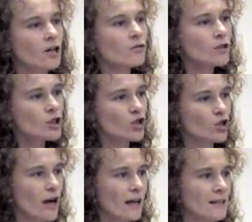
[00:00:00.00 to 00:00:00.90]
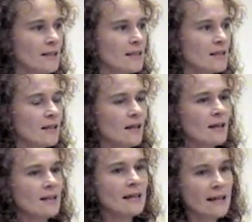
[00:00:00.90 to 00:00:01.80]
unrestrained,
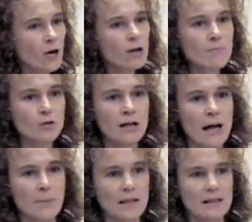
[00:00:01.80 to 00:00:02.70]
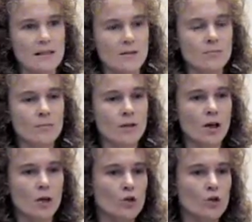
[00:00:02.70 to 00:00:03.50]
neoliberal capitalism,